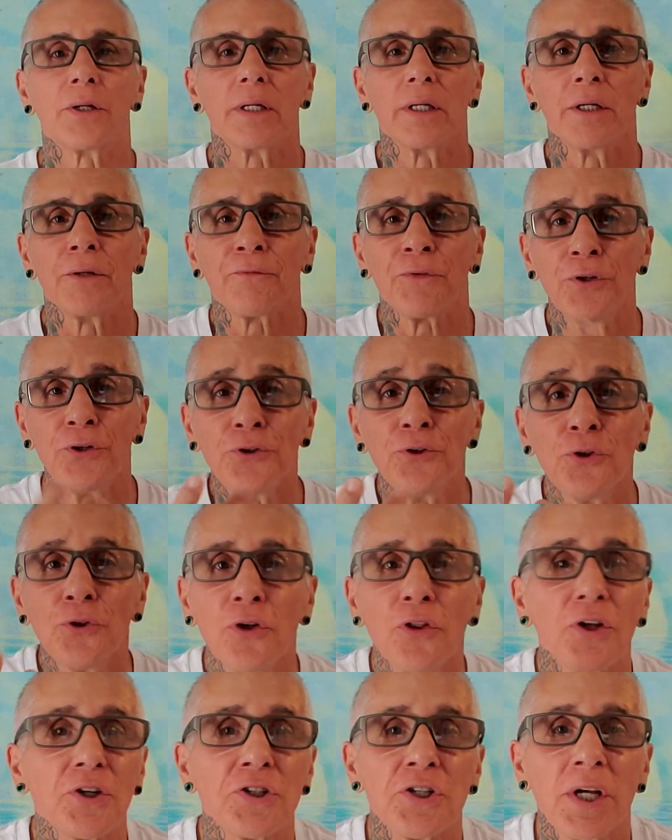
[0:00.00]
If you're new
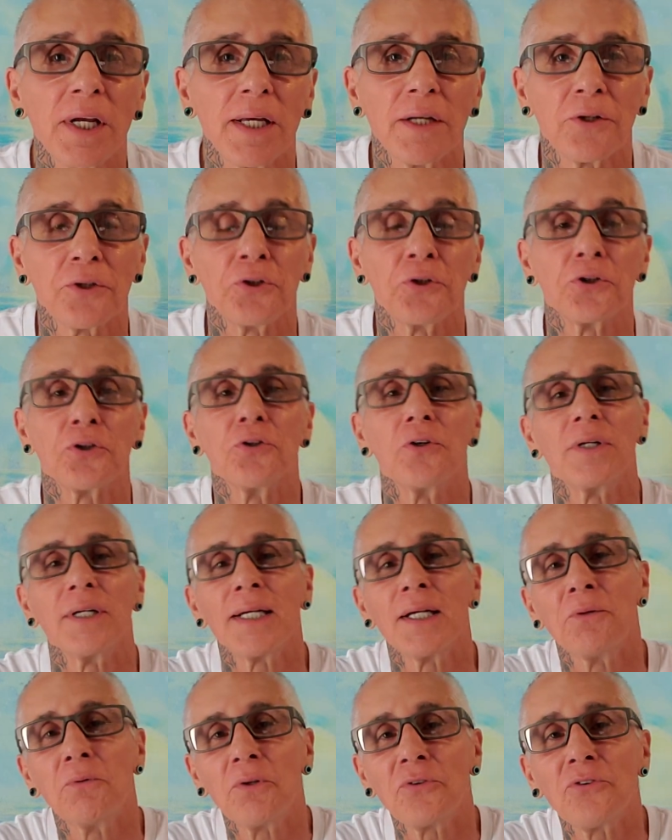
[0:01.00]
to the channel, you're going,
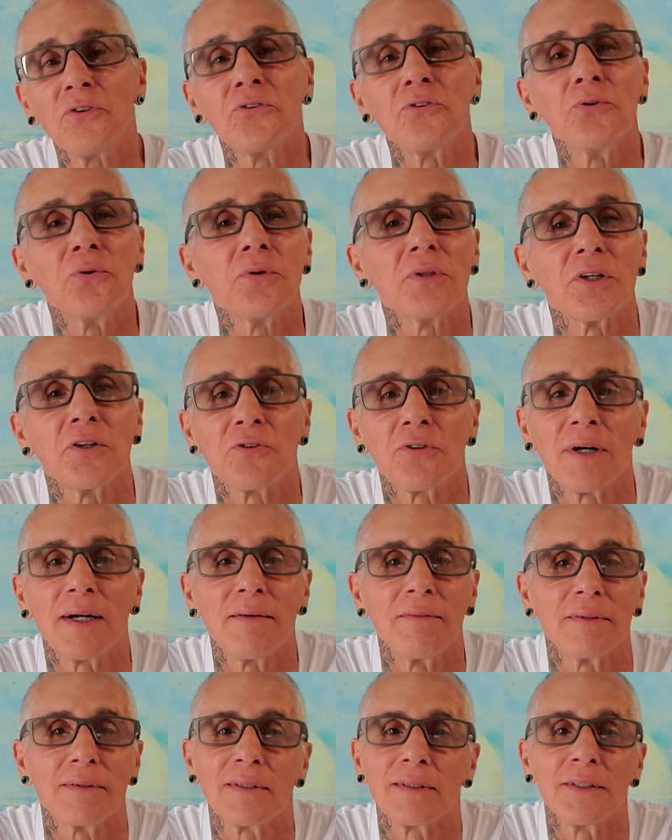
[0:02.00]
hey, what's this do with the
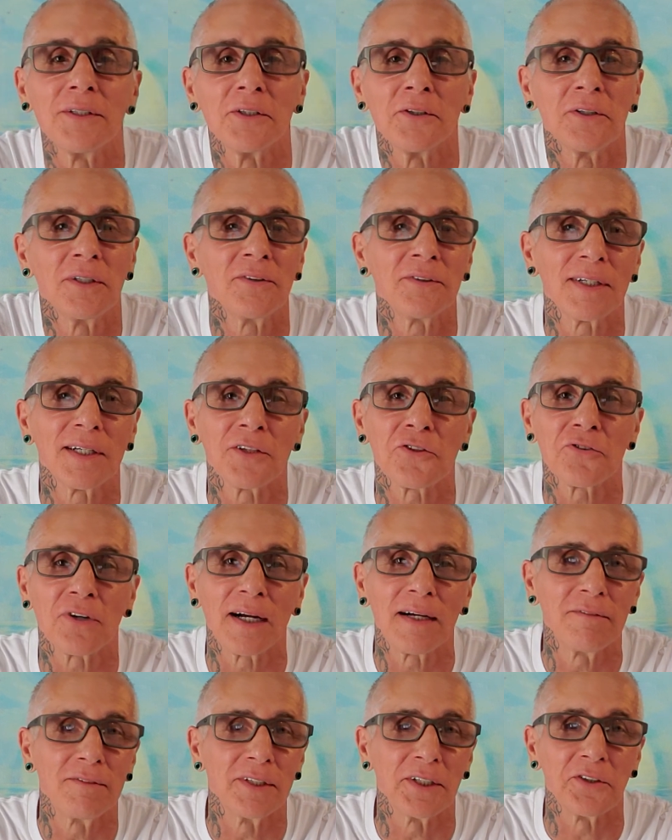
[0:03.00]
travel? You know, he's got a
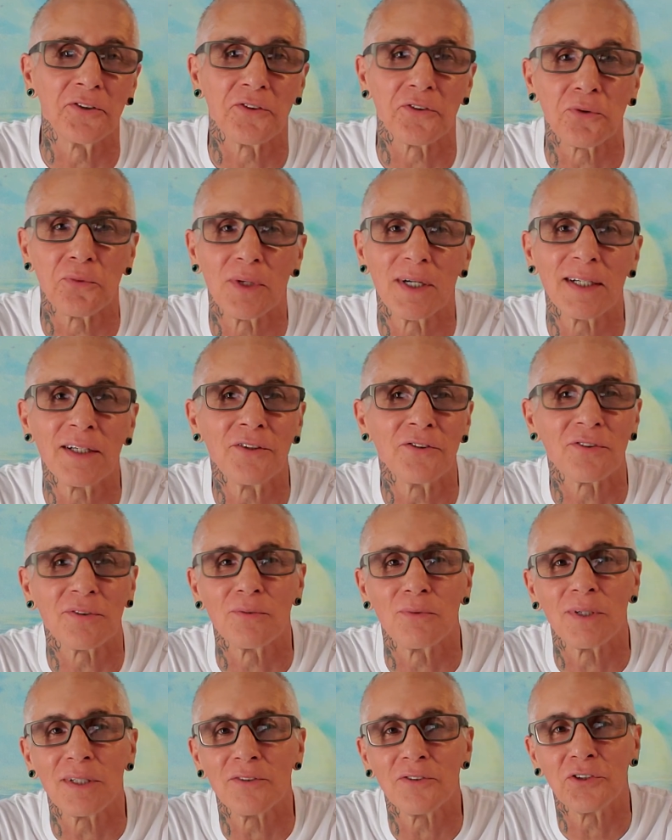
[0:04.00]
travel agency. Why
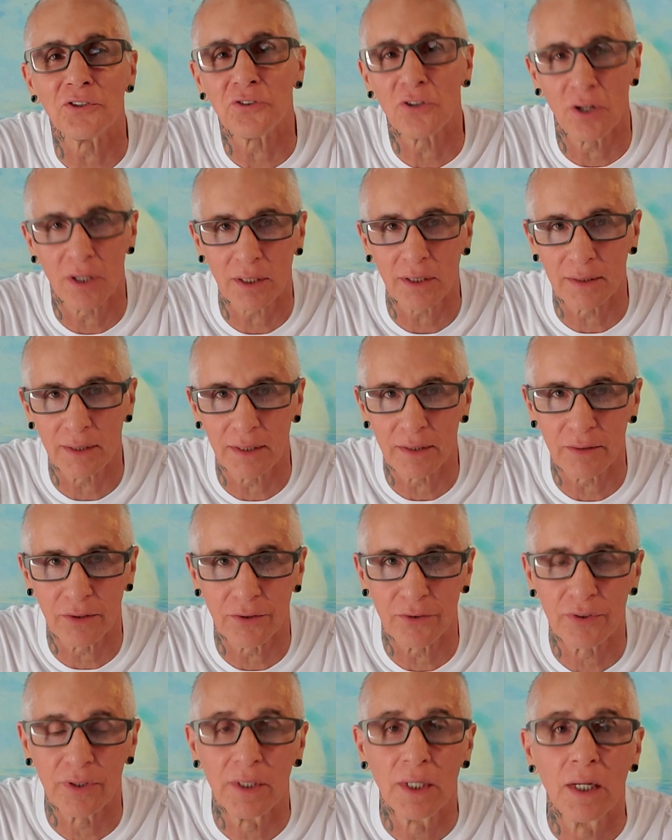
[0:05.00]
is he talking like
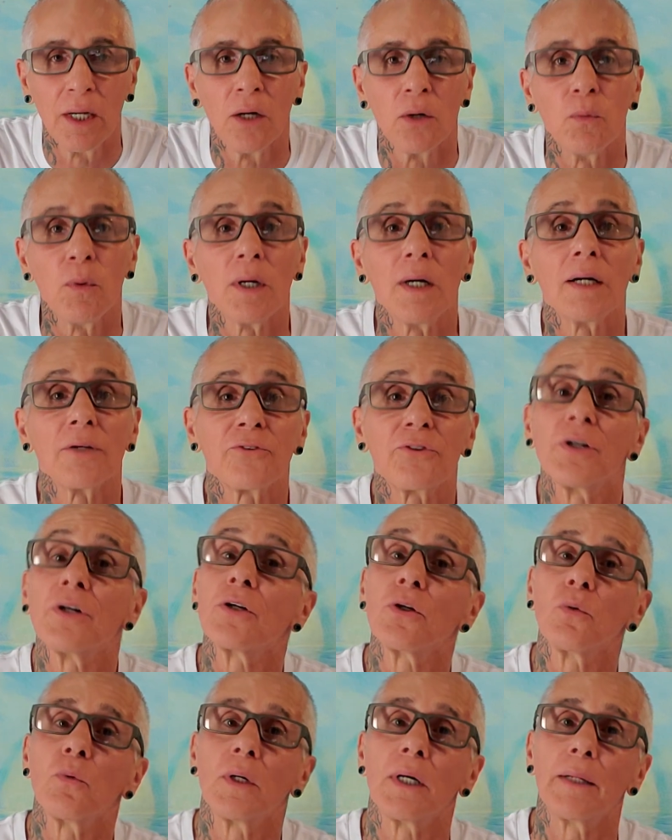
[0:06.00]
this? Well, I'll
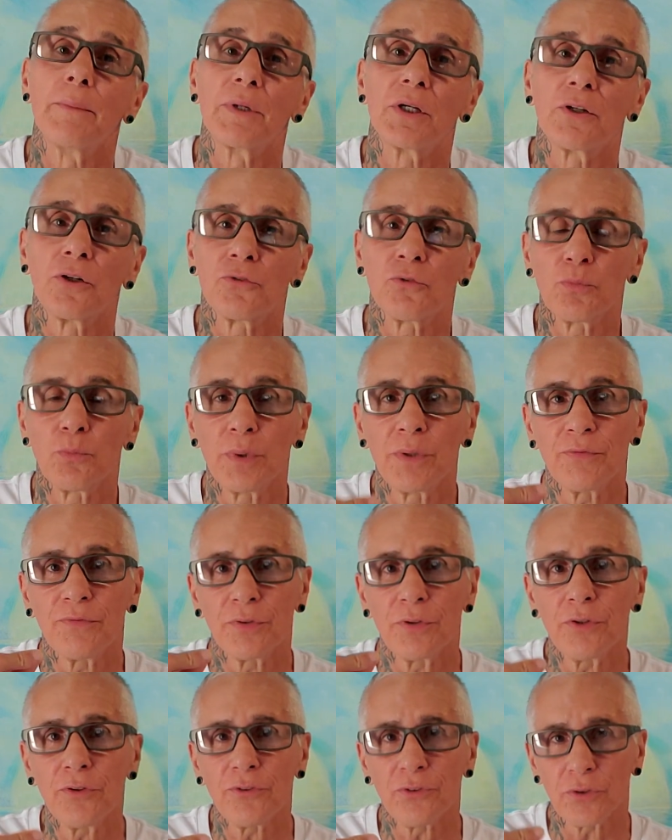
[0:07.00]
tell you why. Because when we
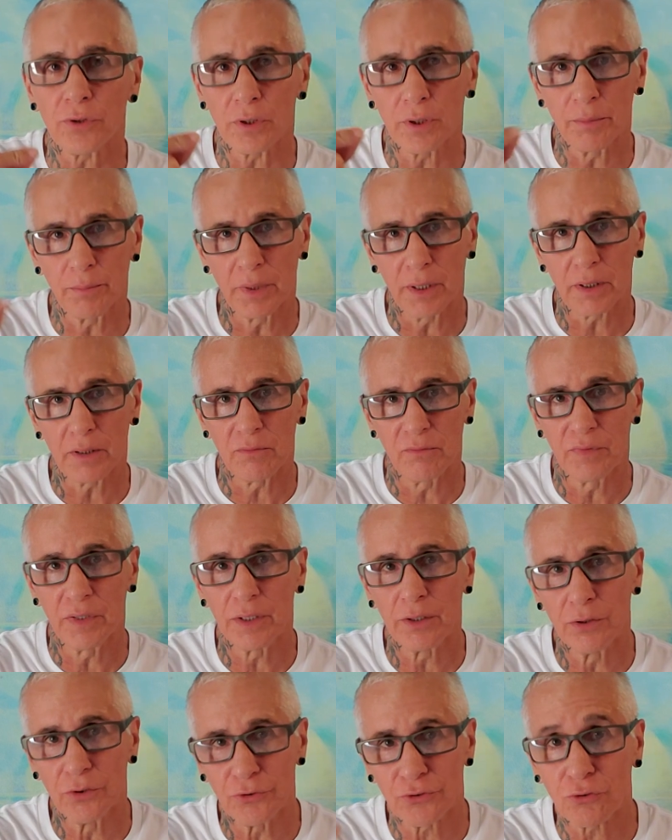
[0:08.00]
first started making
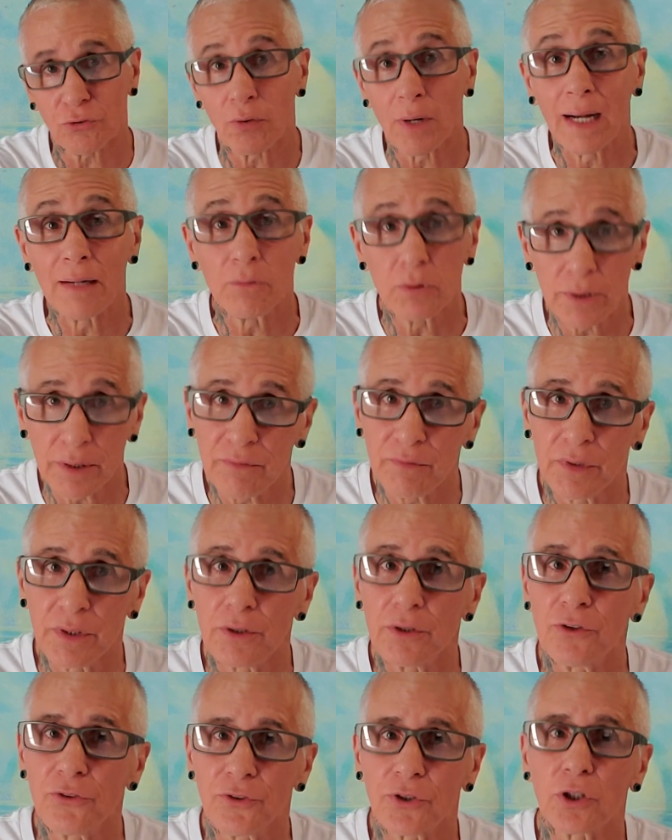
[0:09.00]
videos, traveling
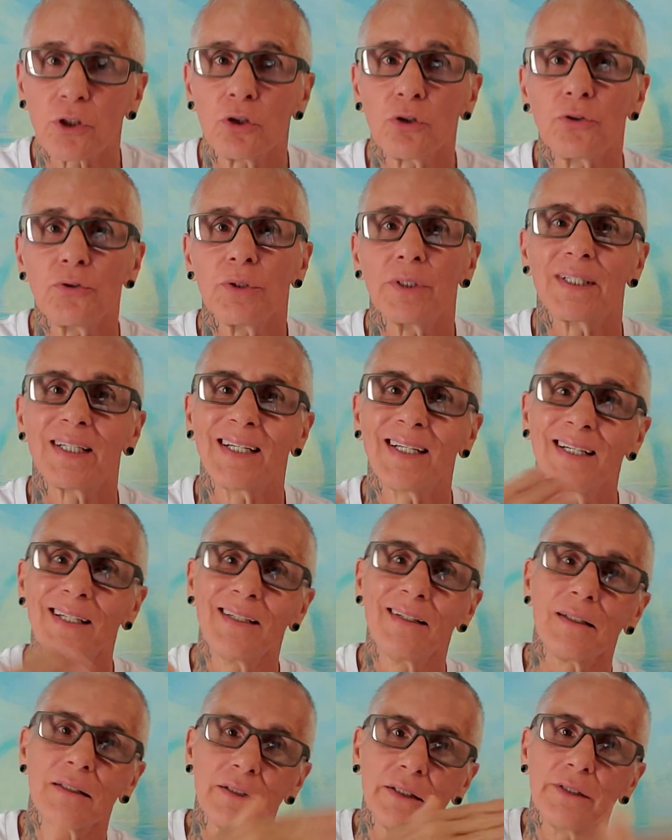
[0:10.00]
videos included,
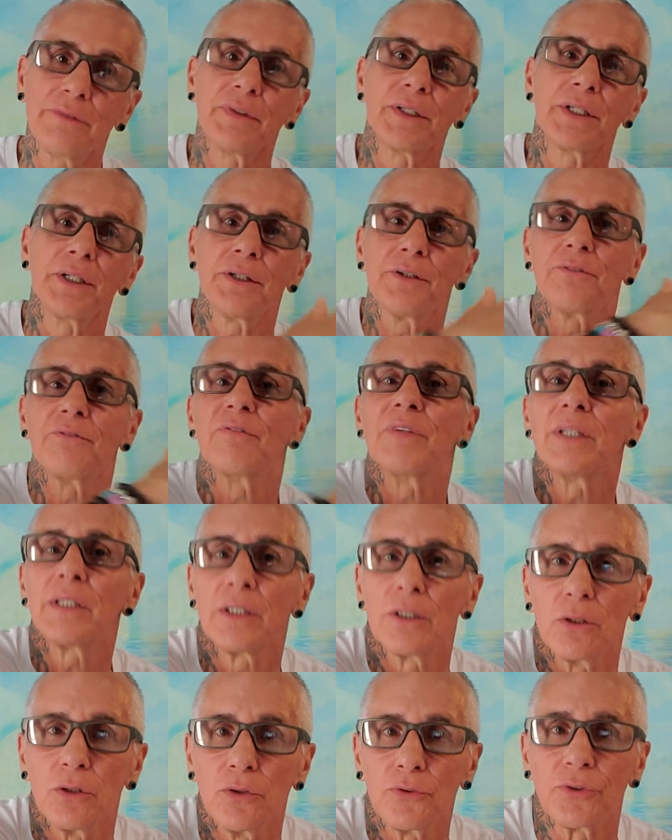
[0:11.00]
and living here
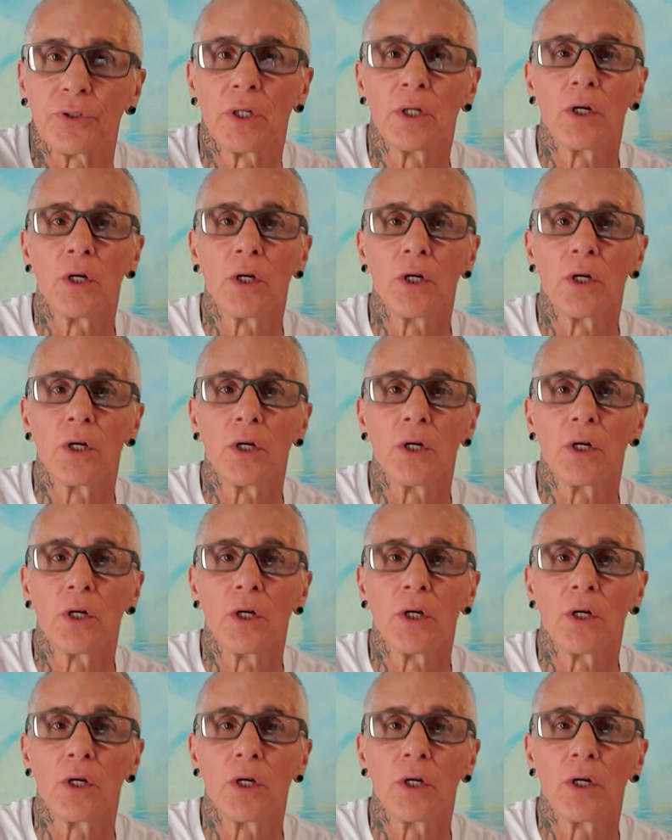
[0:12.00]
videos,